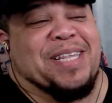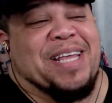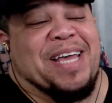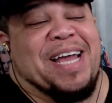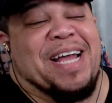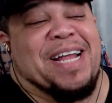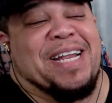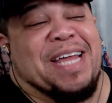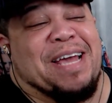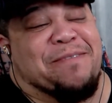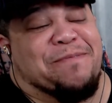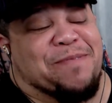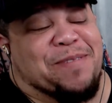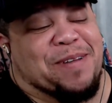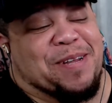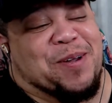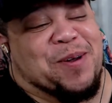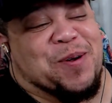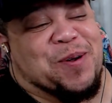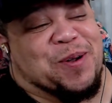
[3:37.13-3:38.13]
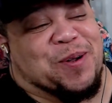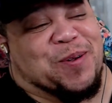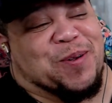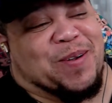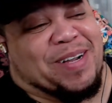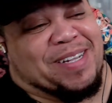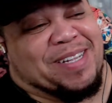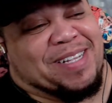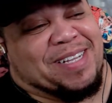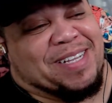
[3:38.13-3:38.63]
I think I made a mistake.
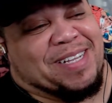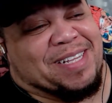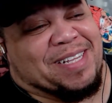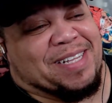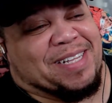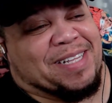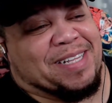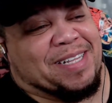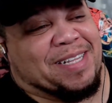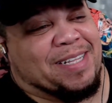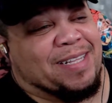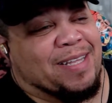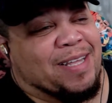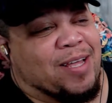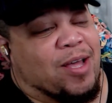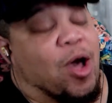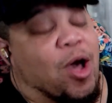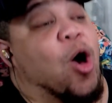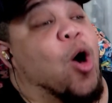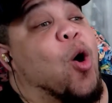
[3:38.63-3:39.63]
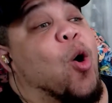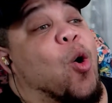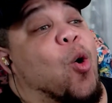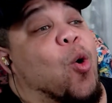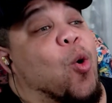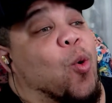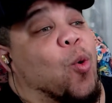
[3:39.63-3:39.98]
I'm on my way.